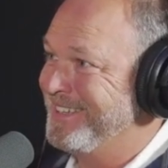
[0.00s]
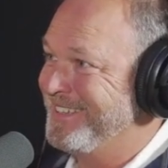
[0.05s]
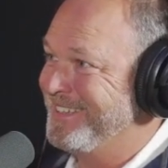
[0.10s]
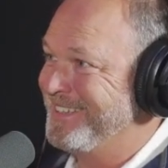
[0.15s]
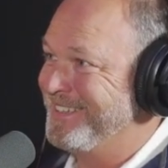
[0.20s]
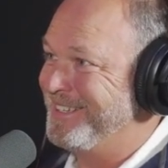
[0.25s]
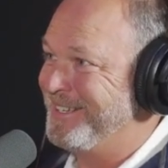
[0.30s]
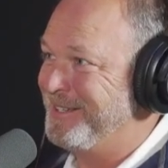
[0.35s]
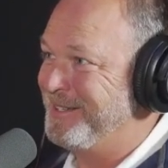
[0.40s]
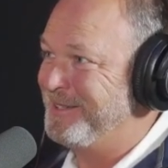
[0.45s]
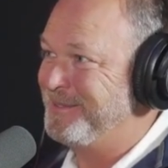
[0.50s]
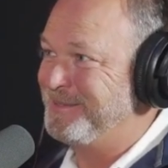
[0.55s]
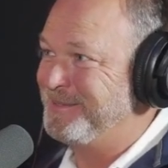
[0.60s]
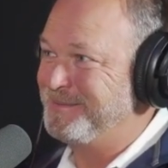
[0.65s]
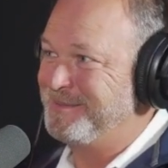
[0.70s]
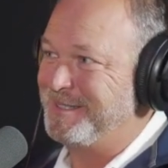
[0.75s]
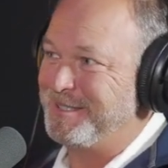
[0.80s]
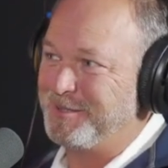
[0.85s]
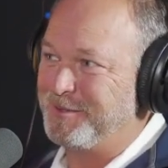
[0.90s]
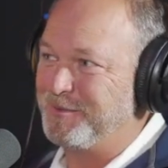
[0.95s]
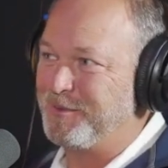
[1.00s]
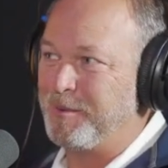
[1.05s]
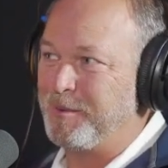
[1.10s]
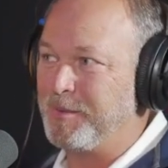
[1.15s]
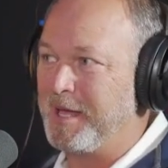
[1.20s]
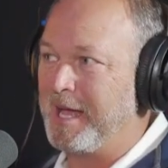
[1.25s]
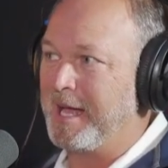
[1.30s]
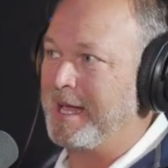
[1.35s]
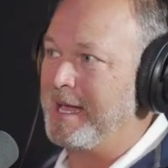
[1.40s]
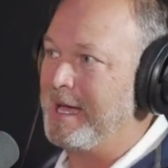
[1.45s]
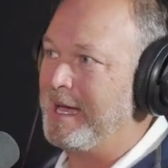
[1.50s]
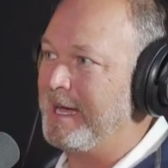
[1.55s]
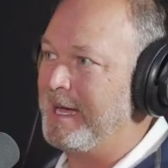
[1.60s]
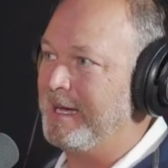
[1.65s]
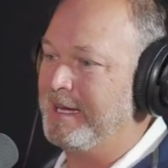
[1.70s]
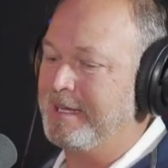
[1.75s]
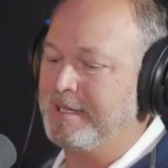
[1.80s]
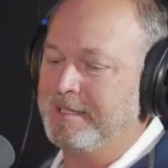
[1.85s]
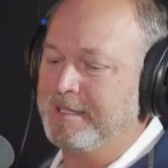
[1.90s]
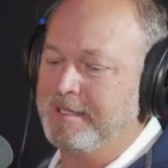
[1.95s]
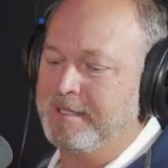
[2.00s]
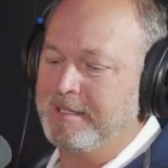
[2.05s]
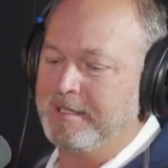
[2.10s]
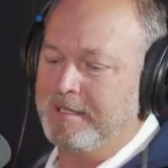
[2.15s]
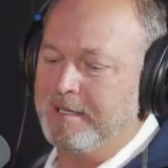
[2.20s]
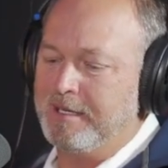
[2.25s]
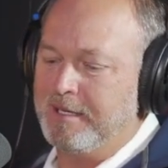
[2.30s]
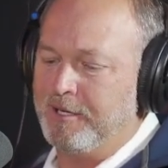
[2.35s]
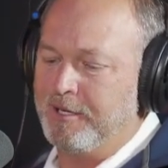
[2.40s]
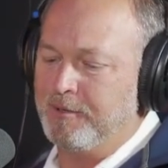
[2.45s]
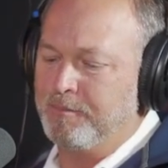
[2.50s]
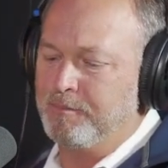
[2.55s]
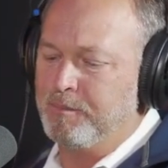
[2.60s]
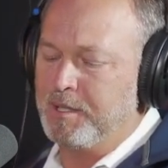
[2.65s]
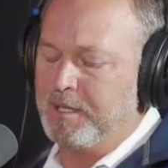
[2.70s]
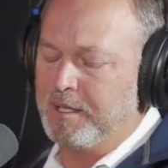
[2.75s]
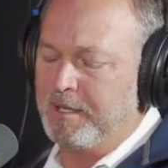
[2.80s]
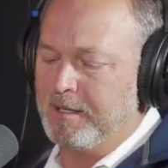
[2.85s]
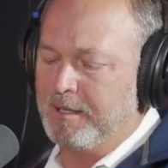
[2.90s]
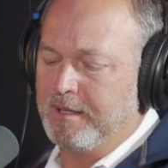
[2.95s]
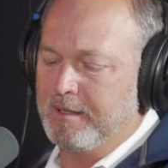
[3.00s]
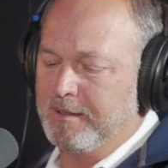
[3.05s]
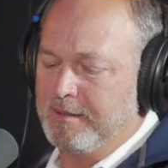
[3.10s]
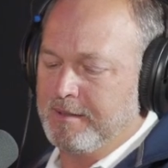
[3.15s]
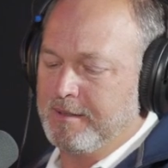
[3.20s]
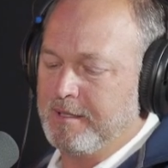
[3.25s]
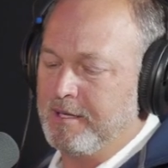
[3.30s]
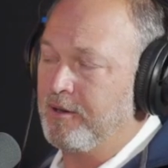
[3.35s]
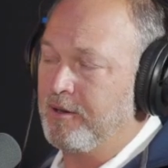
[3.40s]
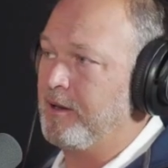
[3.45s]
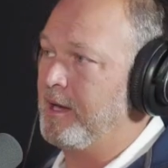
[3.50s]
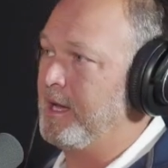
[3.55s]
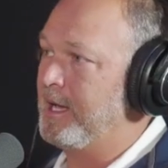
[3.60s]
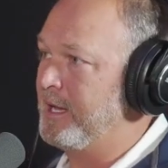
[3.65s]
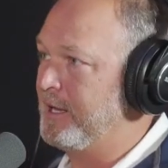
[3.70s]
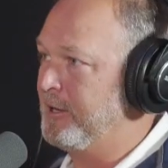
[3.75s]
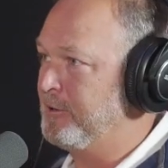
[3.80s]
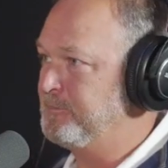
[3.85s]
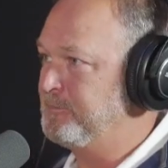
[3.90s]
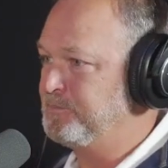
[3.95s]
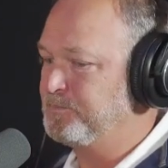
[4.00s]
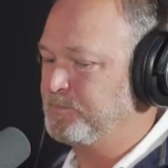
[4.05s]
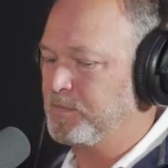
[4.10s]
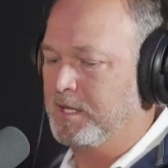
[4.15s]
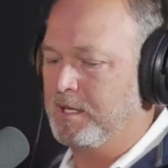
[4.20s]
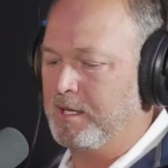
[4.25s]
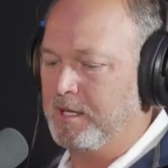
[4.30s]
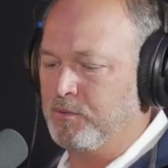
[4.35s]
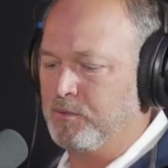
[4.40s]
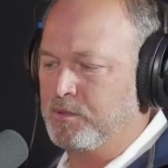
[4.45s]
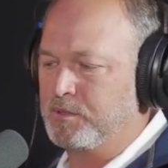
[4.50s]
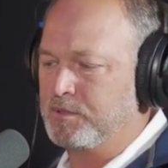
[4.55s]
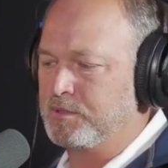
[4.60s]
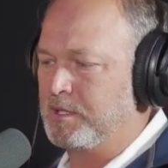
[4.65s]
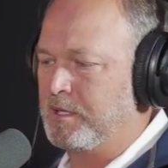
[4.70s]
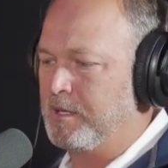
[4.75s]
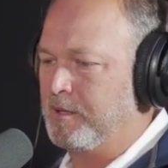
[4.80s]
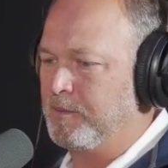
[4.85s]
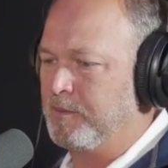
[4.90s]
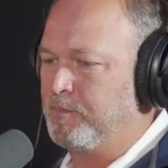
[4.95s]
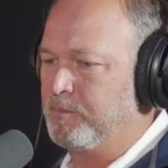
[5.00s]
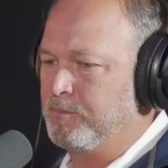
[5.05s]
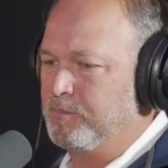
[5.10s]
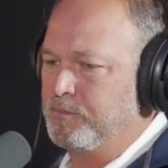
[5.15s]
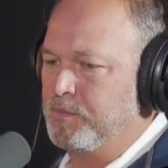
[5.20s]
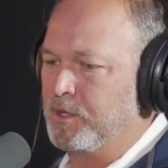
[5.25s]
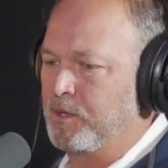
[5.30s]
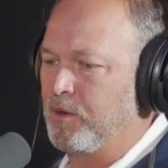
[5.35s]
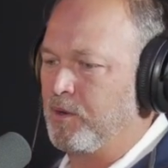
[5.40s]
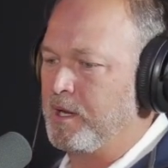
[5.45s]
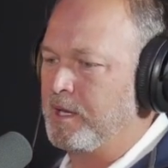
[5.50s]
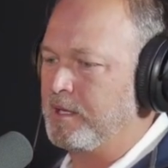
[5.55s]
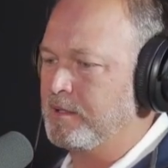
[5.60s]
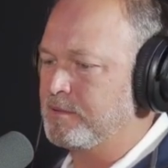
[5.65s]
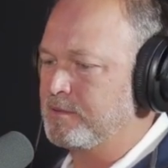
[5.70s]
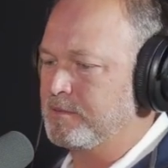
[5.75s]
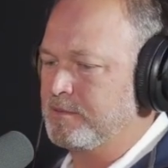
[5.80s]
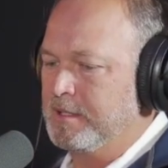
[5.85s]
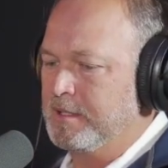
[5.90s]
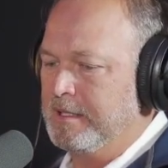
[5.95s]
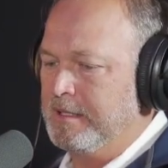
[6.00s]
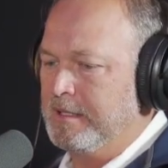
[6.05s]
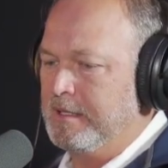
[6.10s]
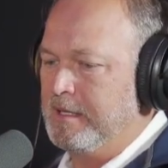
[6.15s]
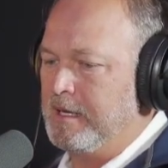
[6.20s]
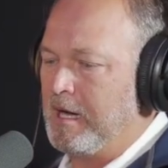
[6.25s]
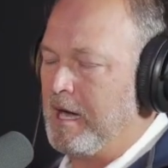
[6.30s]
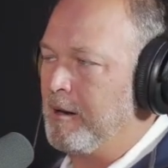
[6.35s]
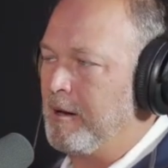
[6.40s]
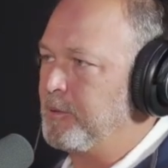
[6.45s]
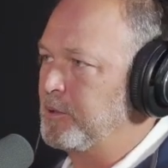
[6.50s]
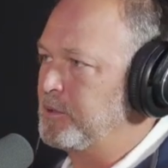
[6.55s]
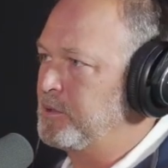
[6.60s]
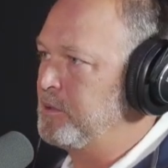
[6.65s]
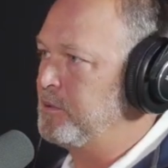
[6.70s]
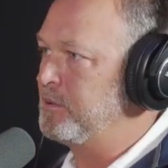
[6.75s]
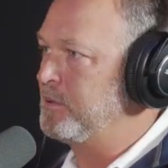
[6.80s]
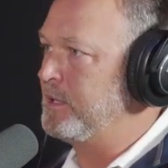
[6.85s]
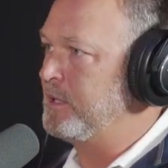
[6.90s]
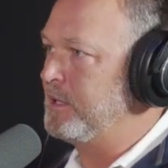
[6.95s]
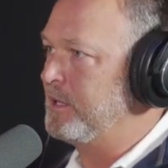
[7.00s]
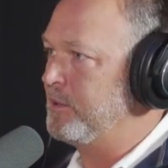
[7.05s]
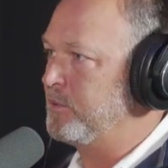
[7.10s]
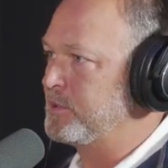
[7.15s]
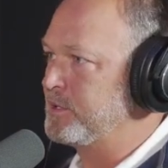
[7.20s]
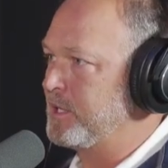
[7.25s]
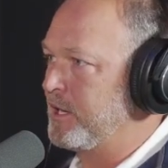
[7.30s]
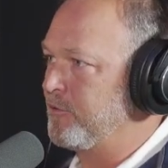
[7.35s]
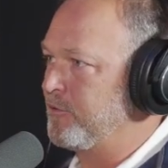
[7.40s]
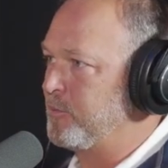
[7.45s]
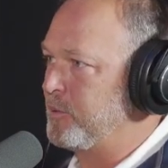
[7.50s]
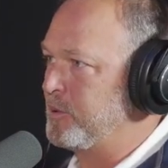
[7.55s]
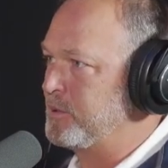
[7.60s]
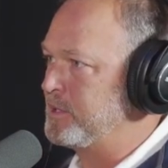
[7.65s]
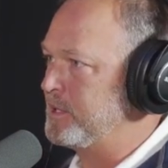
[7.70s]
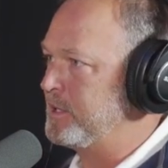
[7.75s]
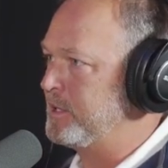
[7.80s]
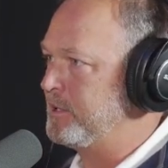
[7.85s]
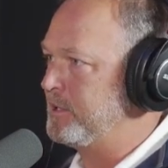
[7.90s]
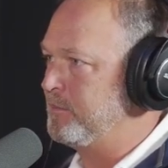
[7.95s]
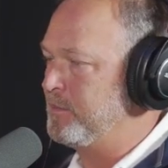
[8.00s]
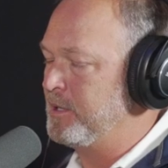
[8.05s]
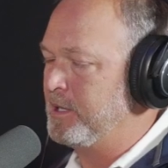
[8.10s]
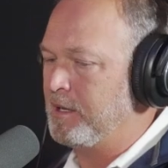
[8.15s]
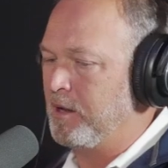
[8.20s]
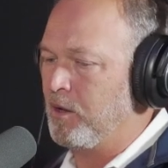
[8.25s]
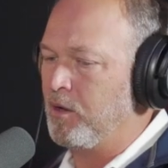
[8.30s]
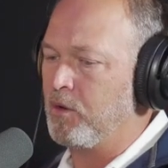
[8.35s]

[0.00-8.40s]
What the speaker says: I don't know if I'm that guy. But here I am. It was the greatest opportunity that was ever presented to me.